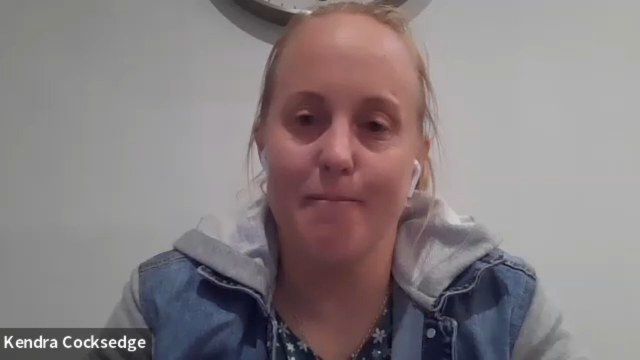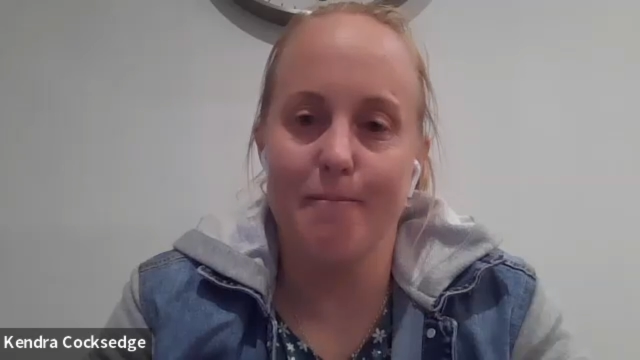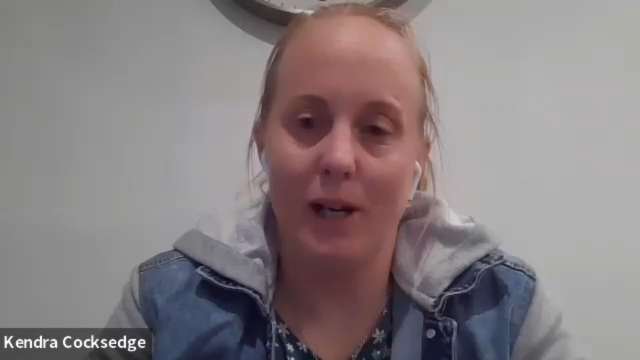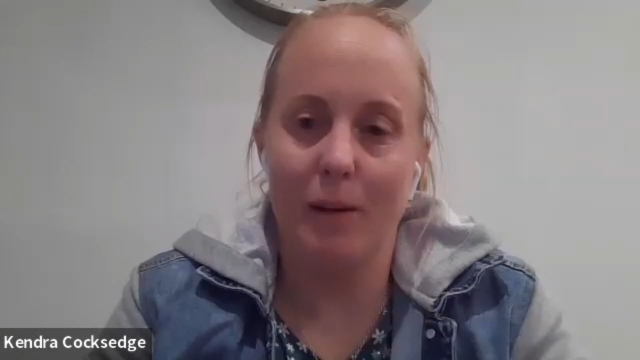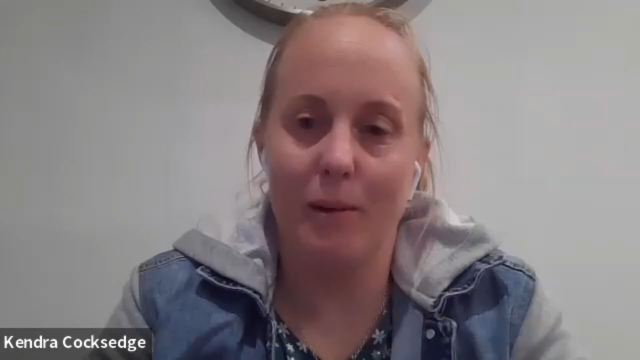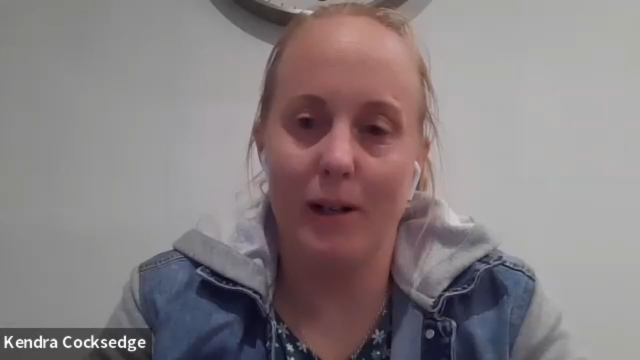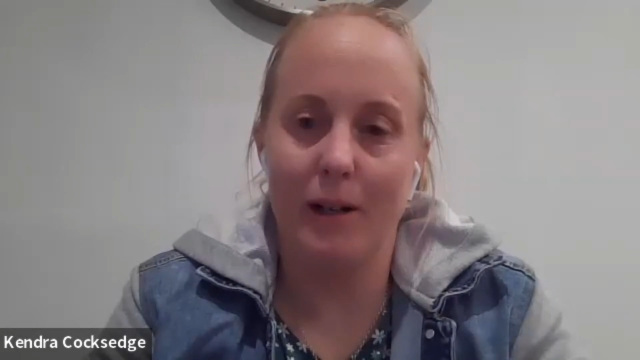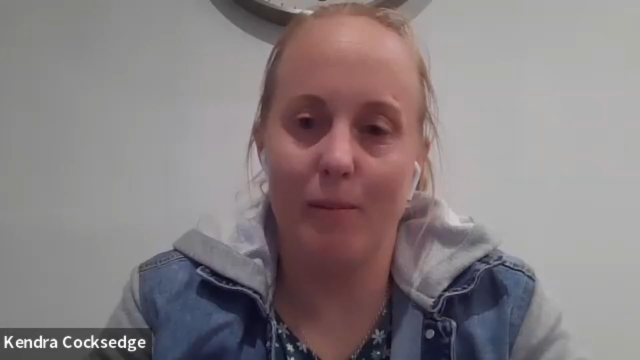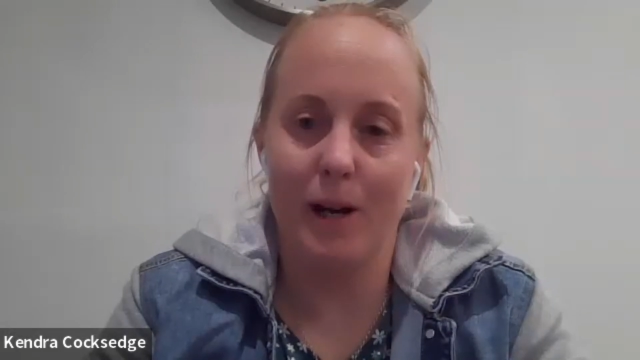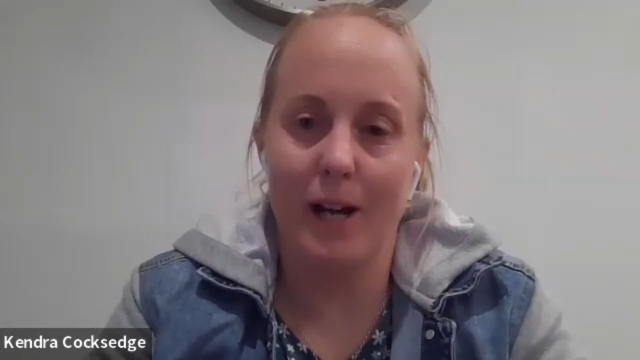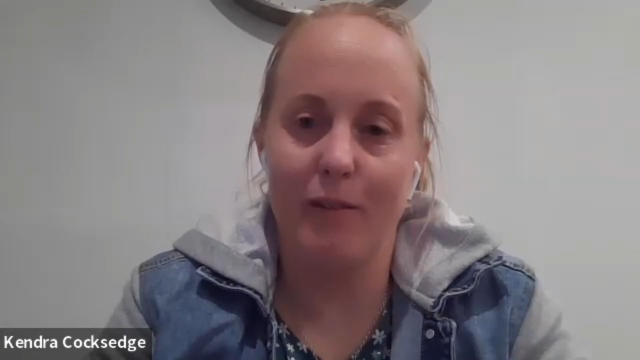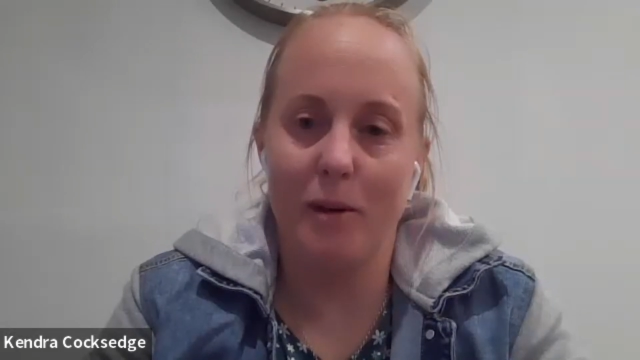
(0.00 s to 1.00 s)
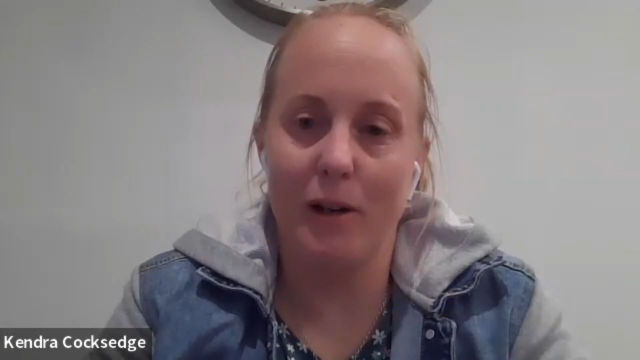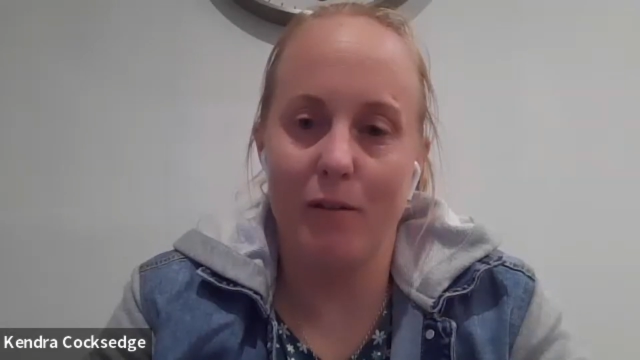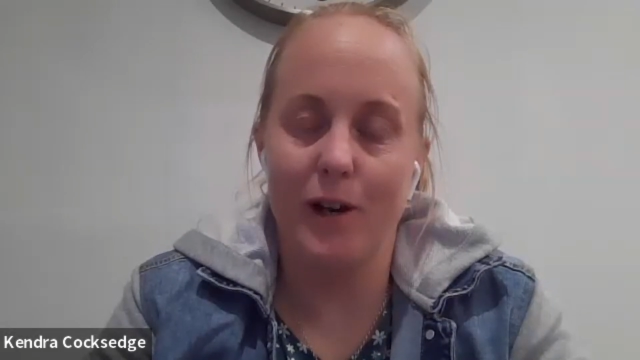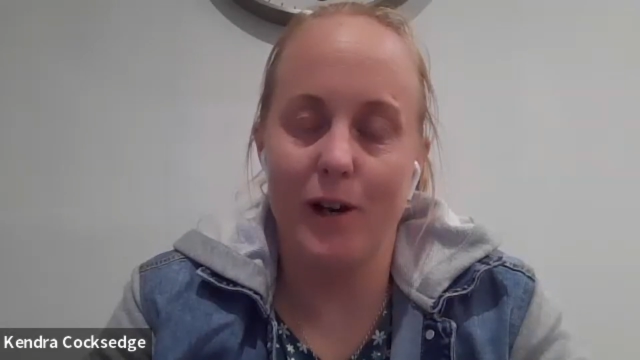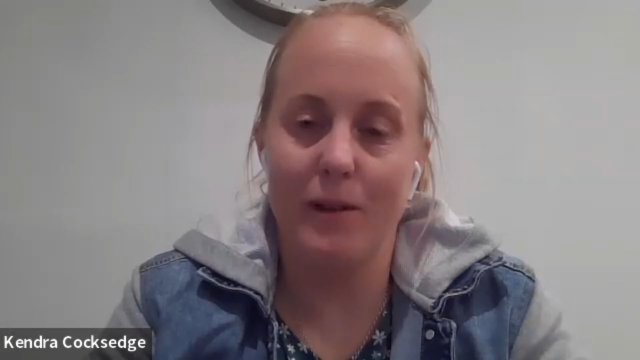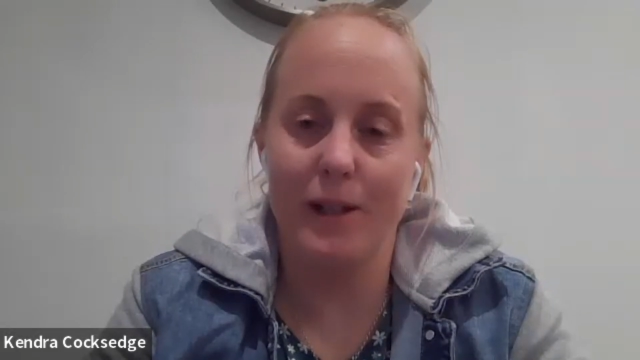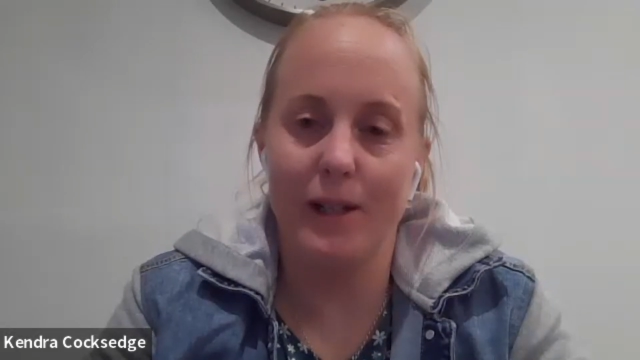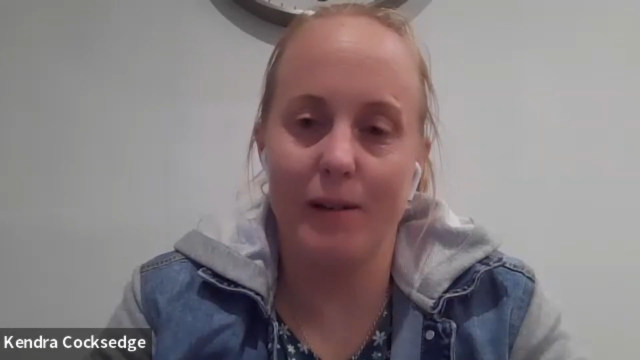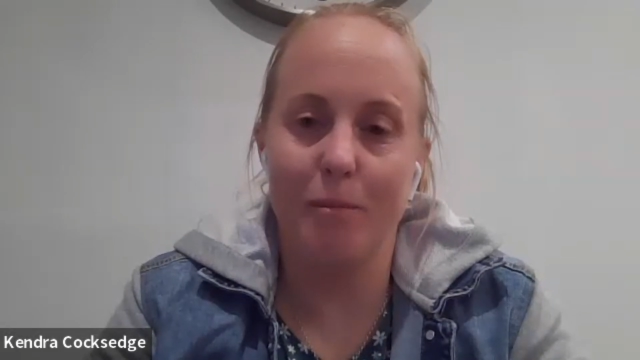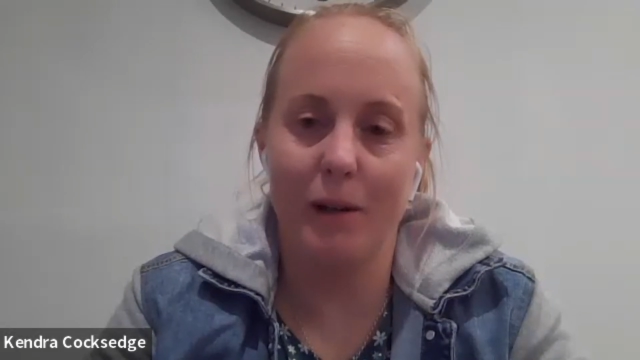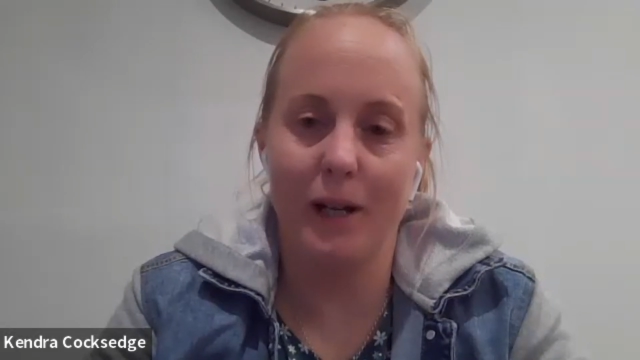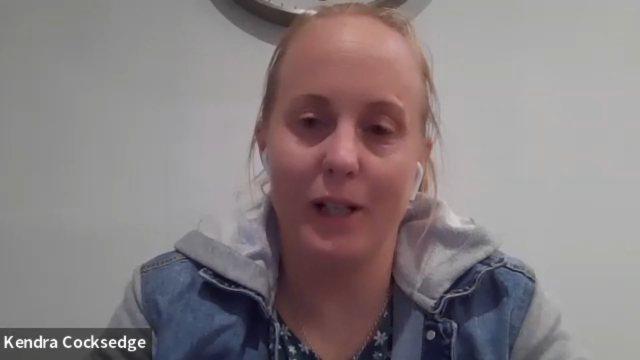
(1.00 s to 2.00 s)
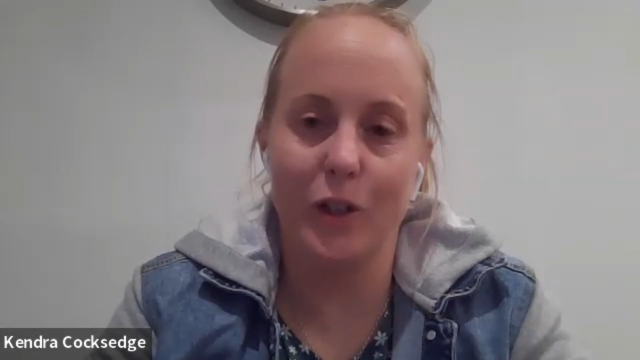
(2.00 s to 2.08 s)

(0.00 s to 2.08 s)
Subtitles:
play a bit, might have a bit of fun with it and play